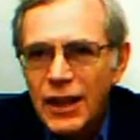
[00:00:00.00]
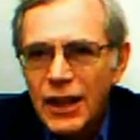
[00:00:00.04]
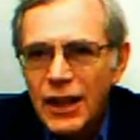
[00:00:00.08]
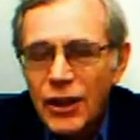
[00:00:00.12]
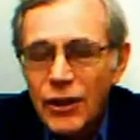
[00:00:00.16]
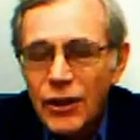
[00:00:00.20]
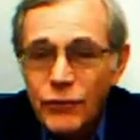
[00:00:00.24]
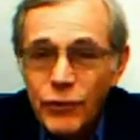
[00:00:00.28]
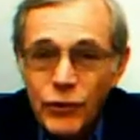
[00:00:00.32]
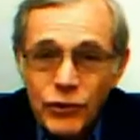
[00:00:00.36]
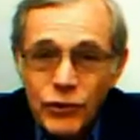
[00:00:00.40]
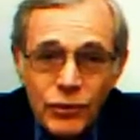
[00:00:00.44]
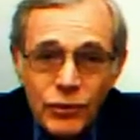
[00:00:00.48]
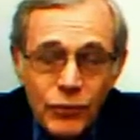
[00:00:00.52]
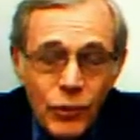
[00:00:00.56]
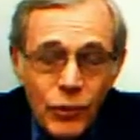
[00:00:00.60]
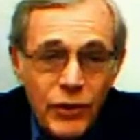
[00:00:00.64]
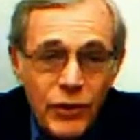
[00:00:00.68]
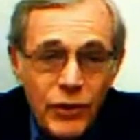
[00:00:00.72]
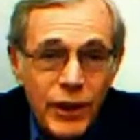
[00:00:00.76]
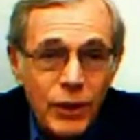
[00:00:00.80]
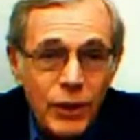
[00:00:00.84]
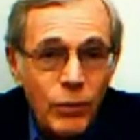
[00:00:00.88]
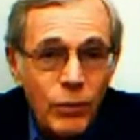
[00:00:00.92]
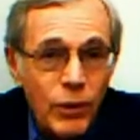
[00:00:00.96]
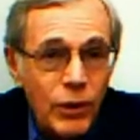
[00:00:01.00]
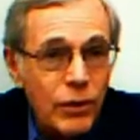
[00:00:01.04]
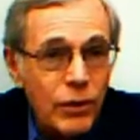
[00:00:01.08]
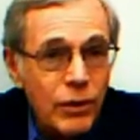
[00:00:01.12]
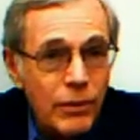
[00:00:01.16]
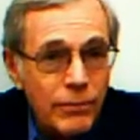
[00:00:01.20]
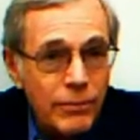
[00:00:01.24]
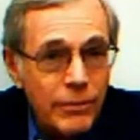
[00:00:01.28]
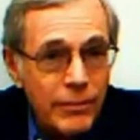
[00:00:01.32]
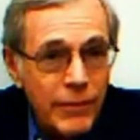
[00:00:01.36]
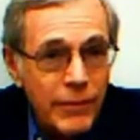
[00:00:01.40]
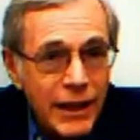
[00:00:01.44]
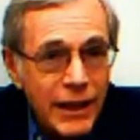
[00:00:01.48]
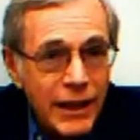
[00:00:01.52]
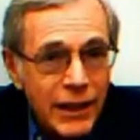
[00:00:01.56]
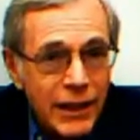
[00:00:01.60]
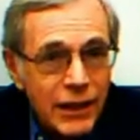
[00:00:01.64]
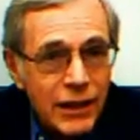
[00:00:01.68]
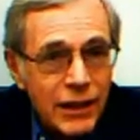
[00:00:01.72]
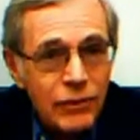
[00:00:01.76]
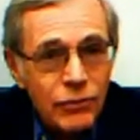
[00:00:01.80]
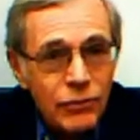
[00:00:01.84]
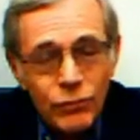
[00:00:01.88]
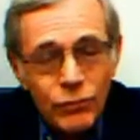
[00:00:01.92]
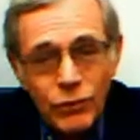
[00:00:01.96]
First of all, there were
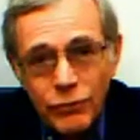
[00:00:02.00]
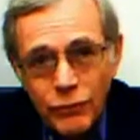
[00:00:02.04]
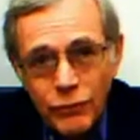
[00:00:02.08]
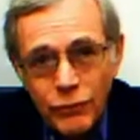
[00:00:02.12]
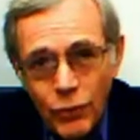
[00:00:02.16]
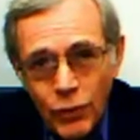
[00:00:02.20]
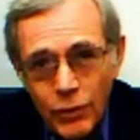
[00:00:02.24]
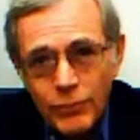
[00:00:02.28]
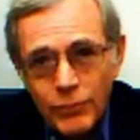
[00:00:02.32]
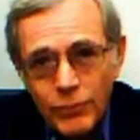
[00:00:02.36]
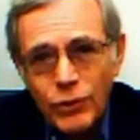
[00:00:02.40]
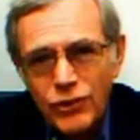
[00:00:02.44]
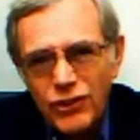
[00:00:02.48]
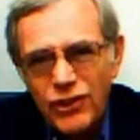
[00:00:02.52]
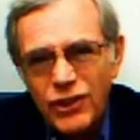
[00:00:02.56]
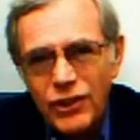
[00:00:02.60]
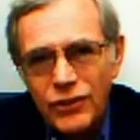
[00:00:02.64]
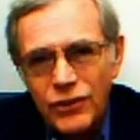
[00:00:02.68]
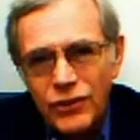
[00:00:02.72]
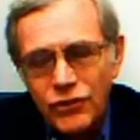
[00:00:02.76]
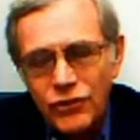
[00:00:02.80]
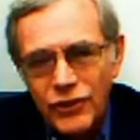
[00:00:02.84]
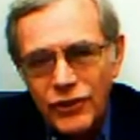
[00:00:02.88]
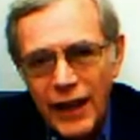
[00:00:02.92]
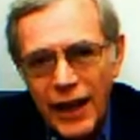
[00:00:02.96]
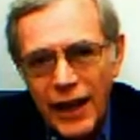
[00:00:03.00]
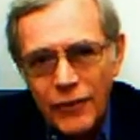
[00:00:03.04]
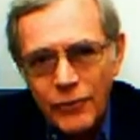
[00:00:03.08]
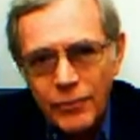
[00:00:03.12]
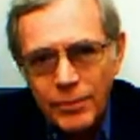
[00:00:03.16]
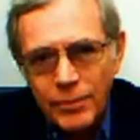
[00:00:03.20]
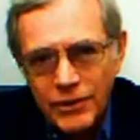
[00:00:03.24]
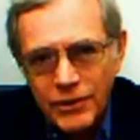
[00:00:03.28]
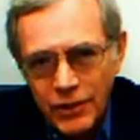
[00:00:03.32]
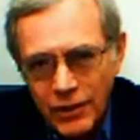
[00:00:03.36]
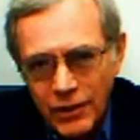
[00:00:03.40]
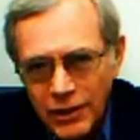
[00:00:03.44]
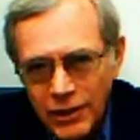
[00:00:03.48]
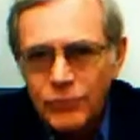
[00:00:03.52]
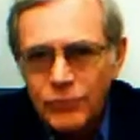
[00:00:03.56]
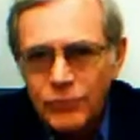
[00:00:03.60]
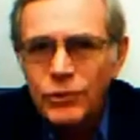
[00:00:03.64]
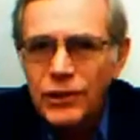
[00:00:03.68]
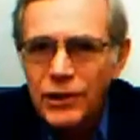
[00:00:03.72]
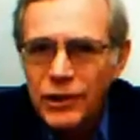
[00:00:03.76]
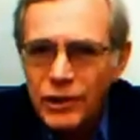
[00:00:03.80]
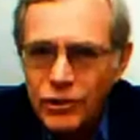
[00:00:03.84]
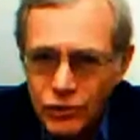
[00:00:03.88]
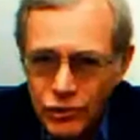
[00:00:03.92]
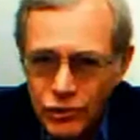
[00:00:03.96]
many reformers in the South, particularly
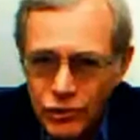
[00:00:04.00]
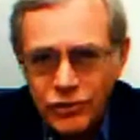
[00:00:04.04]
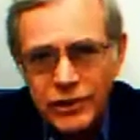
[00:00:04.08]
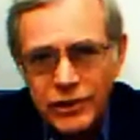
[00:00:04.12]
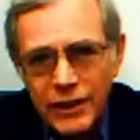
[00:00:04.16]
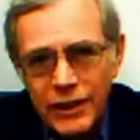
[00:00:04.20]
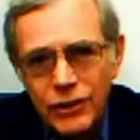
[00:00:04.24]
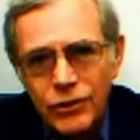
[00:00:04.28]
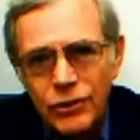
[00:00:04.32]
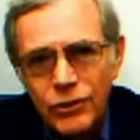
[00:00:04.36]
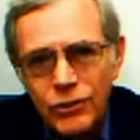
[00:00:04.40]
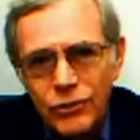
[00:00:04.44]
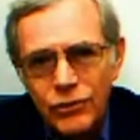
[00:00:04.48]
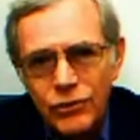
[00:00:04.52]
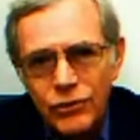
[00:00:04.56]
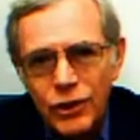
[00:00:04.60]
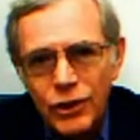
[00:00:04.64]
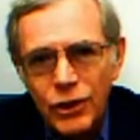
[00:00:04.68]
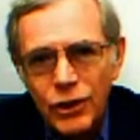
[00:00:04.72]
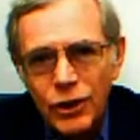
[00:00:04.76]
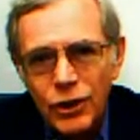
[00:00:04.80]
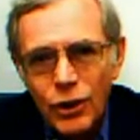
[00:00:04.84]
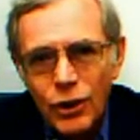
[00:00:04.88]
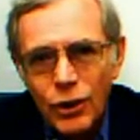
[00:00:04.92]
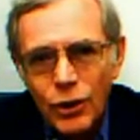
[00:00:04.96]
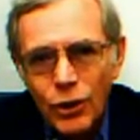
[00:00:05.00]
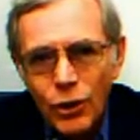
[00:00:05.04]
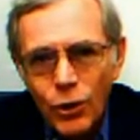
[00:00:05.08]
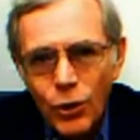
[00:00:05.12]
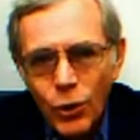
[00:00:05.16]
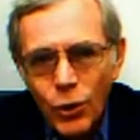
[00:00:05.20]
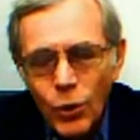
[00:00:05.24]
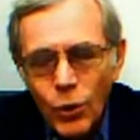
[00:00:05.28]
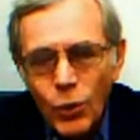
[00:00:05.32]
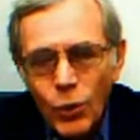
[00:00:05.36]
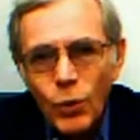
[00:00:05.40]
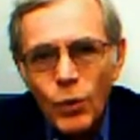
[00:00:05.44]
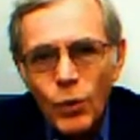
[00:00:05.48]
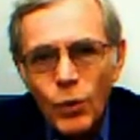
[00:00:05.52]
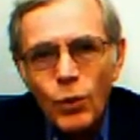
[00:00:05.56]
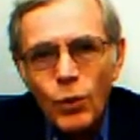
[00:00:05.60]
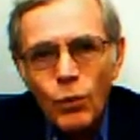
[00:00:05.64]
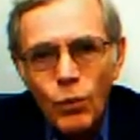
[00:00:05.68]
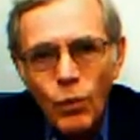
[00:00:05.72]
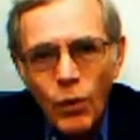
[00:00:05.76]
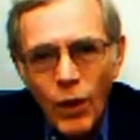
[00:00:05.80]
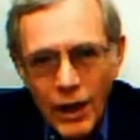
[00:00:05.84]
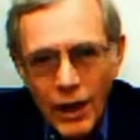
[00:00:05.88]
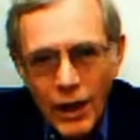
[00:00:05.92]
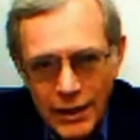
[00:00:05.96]
religious leaders, who
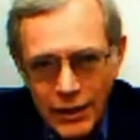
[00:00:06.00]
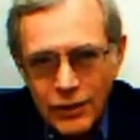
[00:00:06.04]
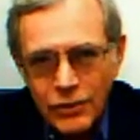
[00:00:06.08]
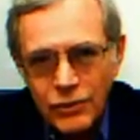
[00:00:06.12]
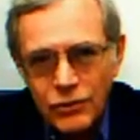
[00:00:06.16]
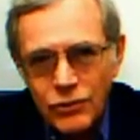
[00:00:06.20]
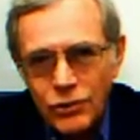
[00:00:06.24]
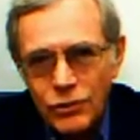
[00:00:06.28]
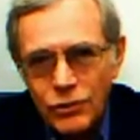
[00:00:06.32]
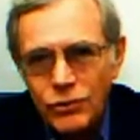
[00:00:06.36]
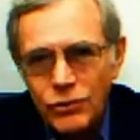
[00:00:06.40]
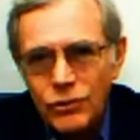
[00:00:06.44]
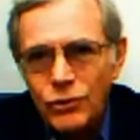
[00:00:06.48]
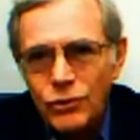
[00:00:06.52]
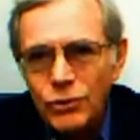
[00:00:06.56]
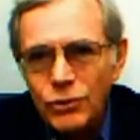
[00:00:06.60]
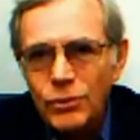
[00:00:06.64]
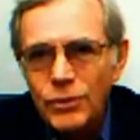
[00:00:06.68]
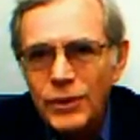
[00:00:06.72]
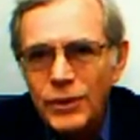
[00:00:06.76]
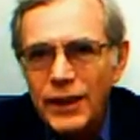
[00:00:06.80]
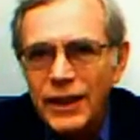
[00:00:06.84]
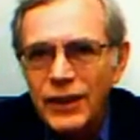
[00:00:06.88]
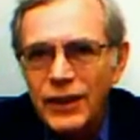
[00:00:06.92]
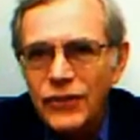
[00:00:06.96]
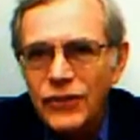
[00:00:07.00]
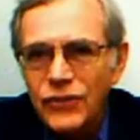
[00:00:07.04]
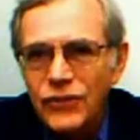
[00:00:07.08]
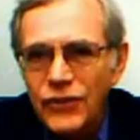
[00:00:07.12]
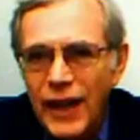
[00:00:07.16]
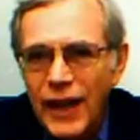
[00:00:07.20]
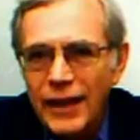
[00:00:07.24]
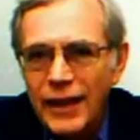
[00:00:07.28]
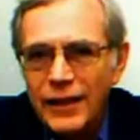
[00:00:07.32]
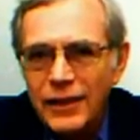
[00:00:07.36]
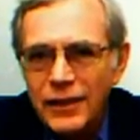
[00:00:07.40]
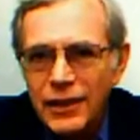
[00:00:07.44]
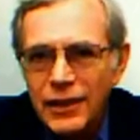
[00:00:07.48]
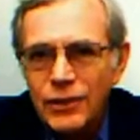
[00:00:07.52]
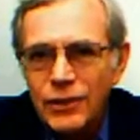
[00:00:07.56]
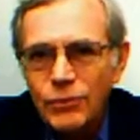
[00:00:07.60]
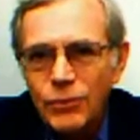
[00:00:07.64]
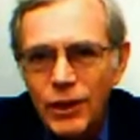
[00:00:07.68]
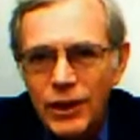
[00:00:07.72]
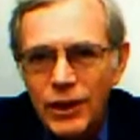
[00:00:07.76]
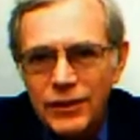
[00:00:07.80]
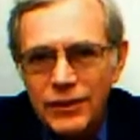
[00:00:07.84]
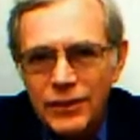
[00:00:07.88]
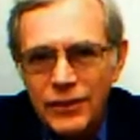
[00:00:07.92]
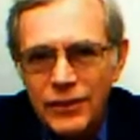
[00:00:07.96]
wanted to do exactly
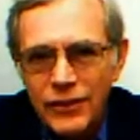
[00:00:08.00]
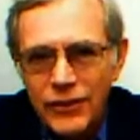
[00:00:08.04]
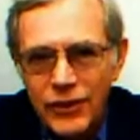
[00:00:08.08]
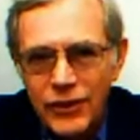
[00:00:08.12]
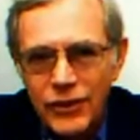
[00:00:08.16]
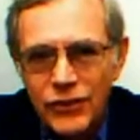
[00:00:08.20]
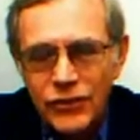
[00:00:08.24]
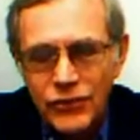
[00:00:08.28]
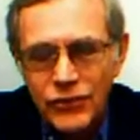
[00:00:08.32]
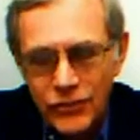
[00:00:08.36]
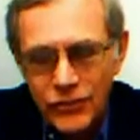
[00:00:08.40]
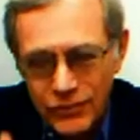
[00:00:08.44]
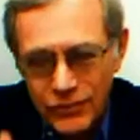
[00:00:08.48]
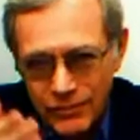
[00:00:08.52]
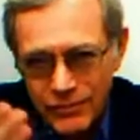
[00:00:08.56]
what this